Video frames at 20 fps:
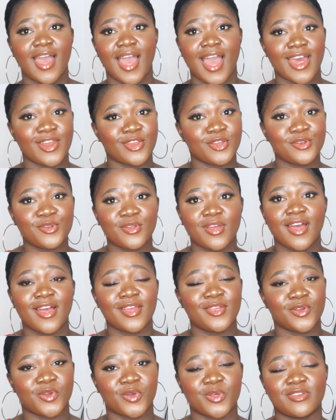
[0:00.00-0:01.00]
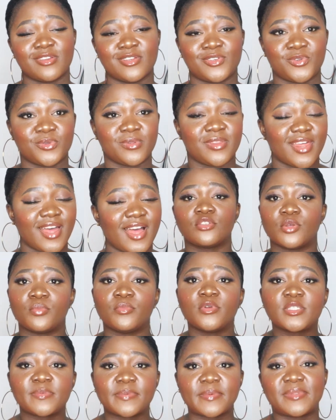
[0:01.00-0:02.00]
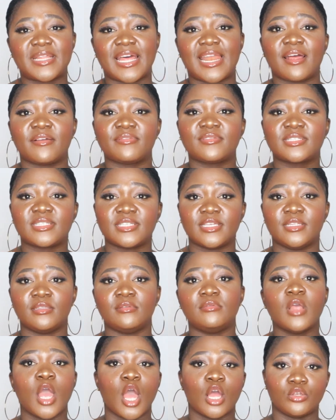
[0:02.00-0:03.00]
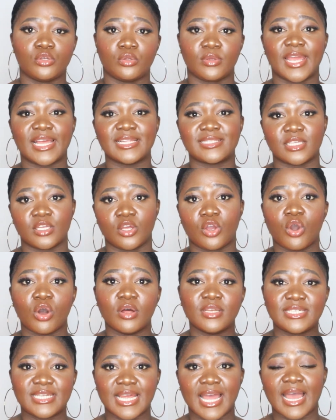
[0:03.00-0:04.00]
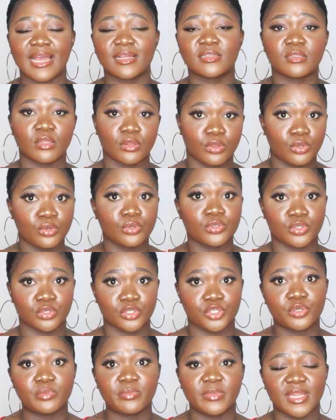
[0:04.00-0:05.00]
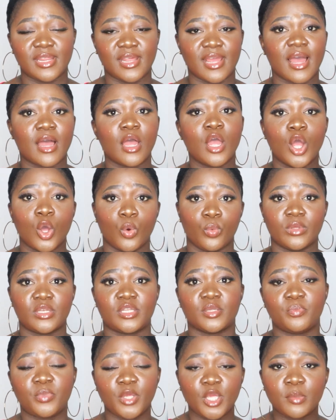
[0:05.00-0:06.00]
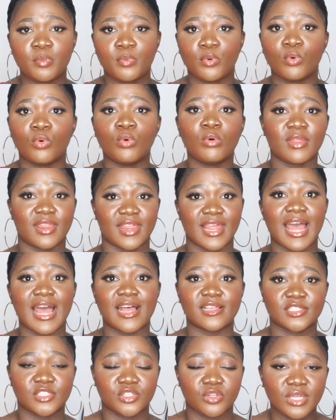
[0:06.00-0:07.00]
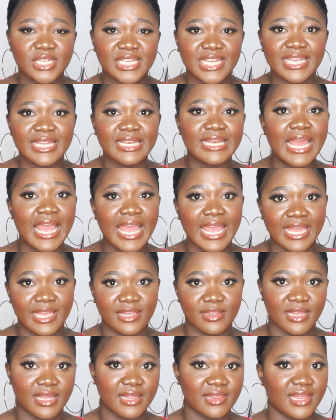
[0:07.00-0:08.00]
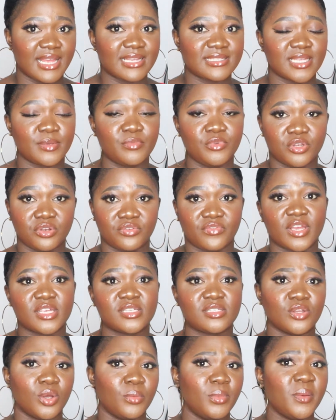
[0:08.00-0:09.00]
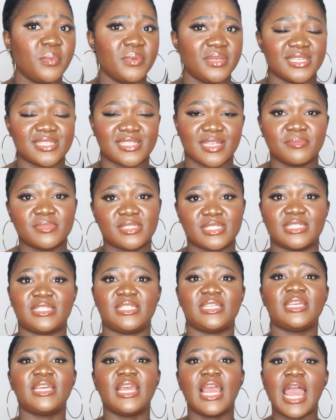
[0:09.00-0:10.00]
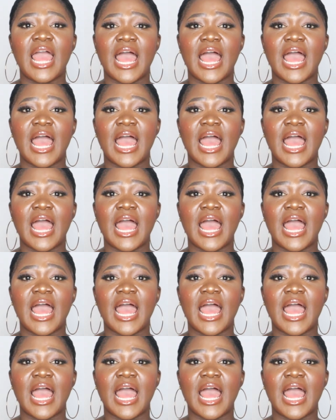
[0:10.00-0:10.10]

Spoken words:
I don't know how you're going to do that. So most people that I've seen do get in contact through social media with the people that are studying in that same university or maybe in the same city,